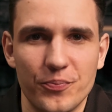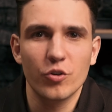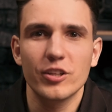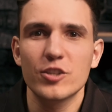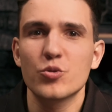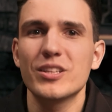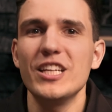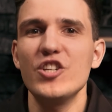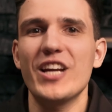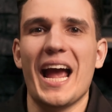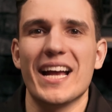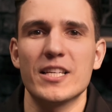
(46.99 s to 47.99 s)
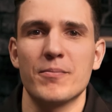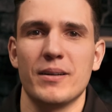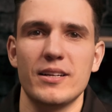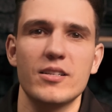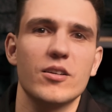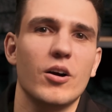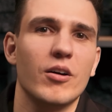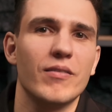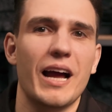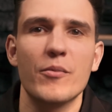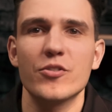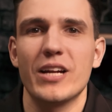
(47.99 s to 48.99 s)
For the strategic aspects of
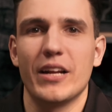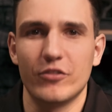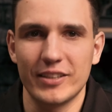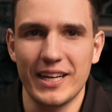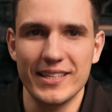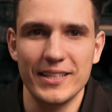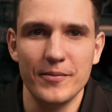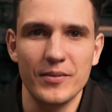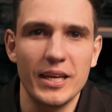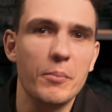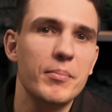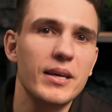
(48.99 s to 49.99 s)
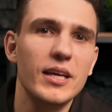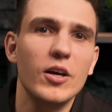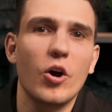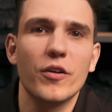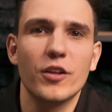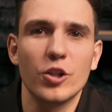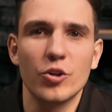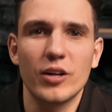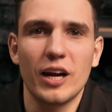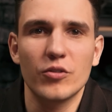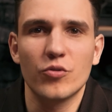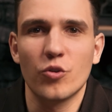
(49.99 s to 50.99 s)
Amazon advertising, be on the
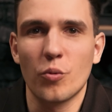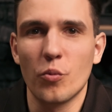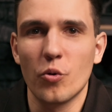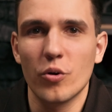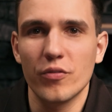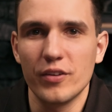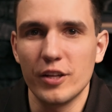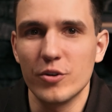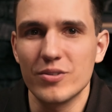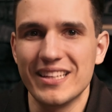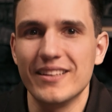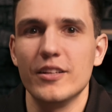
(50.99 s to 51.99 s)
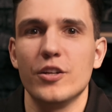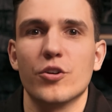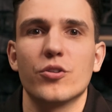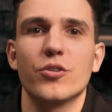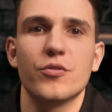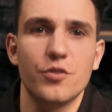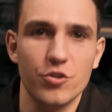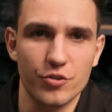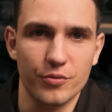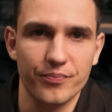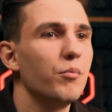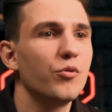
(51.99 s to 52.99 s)
lookout for more videos in the near future.
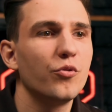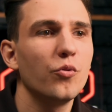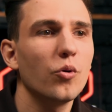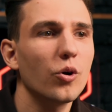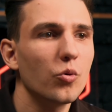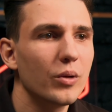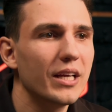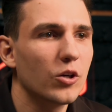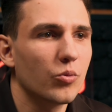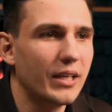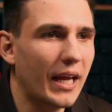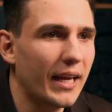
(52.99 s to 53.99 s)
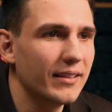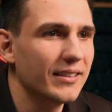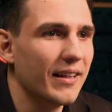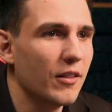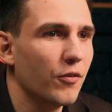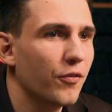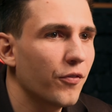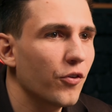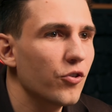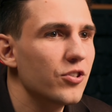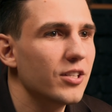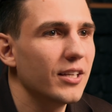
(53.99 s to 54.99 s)
Before we create the
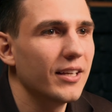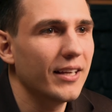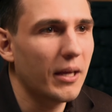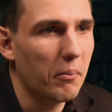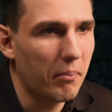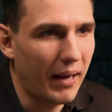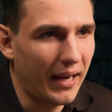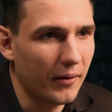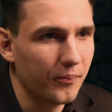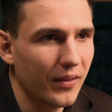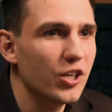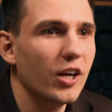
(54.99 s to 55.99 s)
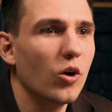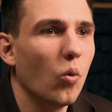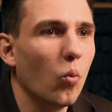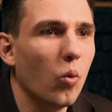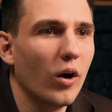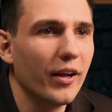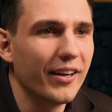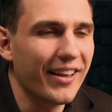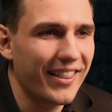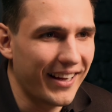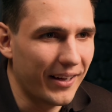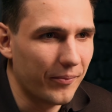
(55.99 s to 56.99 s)
first campaign, check one
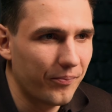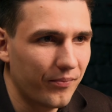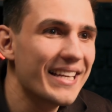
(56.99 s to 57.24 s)
thing.